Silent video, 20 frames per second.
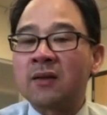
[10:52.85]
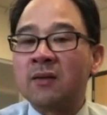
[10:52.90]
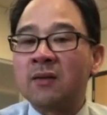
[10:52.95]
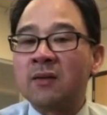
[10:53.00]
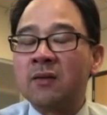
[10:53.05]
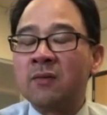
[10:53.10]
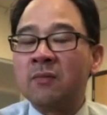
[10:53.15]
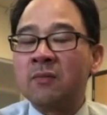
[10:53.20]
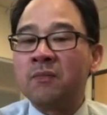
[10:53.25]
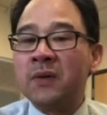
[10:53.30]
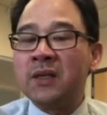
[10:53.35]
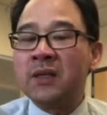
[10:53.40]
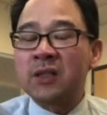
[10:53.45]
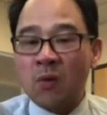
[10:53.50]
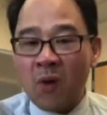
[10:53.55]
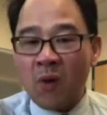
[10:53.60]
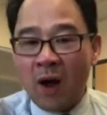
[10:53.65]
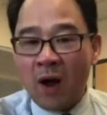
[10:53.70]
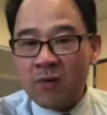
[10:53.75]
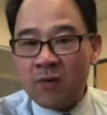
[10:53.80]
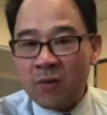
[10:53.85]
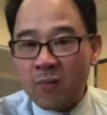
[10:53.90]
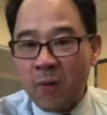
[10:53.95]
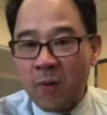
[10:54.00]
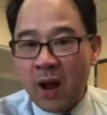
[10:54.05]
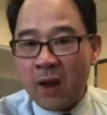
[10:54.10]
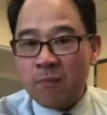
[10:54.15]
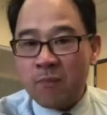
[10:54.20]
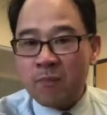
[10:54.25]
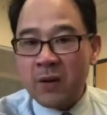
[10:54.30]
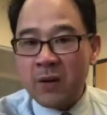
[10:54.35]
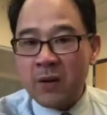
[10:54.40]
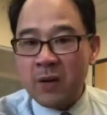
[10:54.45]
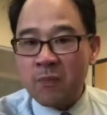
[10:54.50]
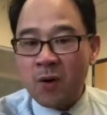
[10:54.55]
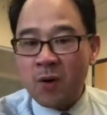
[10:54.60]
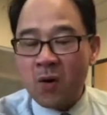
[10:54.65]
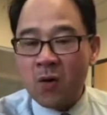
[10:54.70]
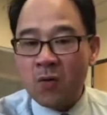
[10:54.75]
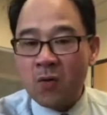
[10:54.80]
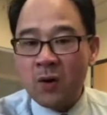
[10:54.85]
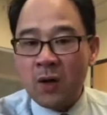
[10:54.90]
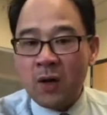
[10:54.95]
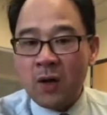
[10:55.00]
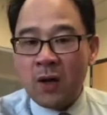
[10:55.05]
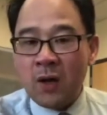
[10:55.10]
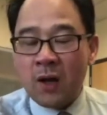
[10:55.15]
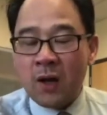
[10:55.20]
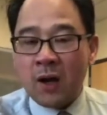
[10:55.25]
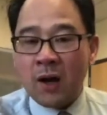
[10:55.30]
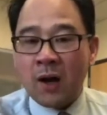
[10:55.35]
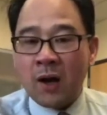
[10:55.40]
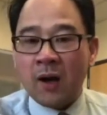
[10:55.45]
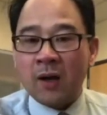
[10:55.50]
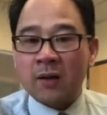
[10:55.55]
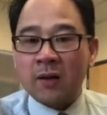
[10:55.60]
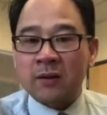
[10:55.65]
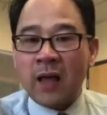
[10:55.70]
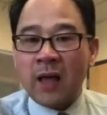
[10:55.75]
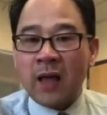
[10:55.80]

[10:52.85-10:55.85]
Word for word: to be surrounded by people uh,